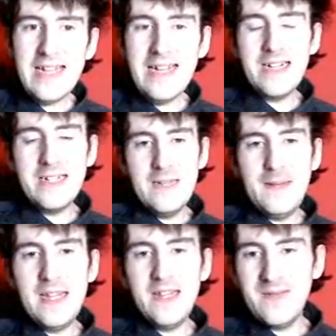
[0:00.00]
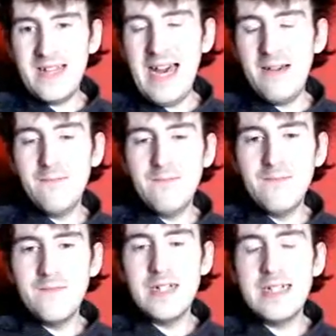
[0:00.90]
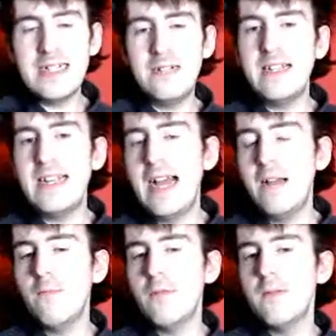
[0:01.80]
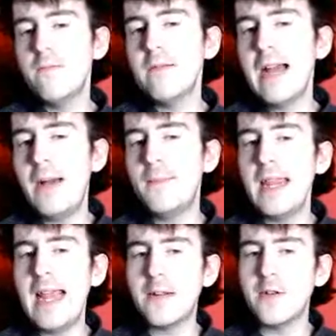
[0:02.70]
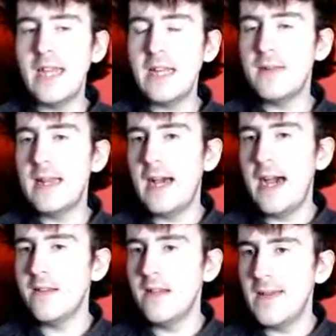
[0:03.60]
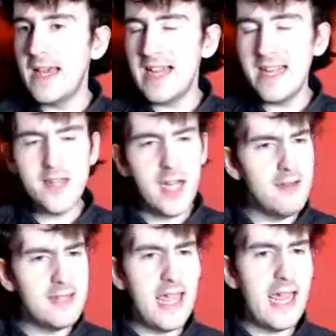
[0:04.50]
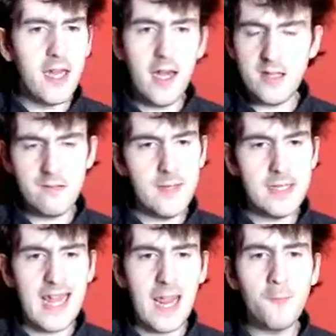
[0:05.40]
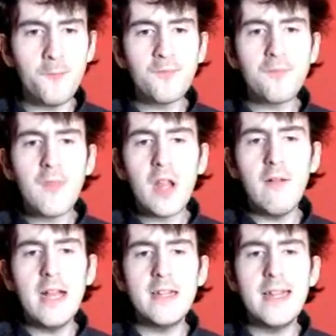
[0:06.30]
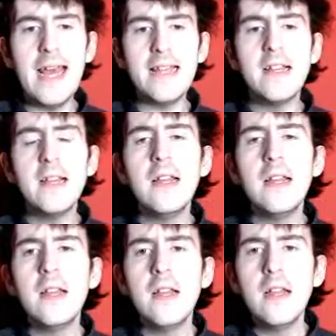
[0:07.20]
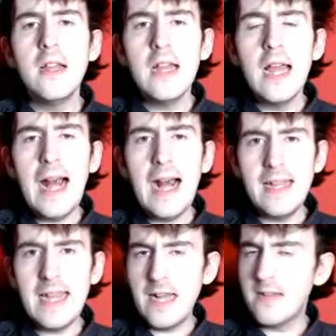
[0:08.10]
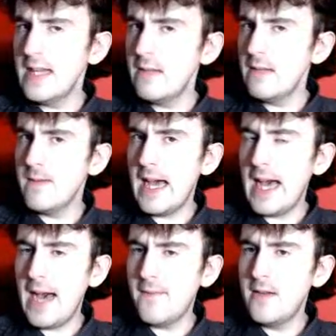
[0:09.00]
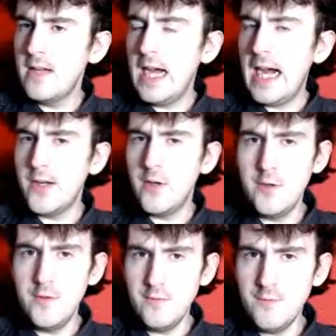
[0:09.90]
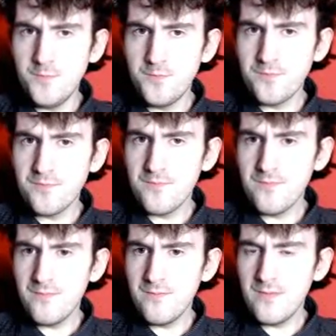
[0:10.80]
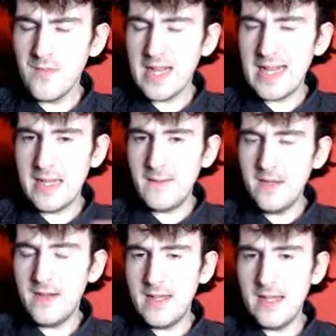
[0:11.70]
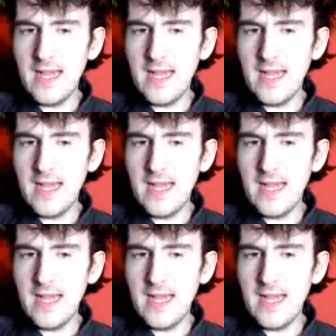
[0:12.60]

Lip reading: Actually, speaking of that, wonder how many ca wonder if we'll have any casualties when this heist doesn't play, because I don't see it going swimmingly. The question is, how many casualties will we have, and who? That's gonna be interesting.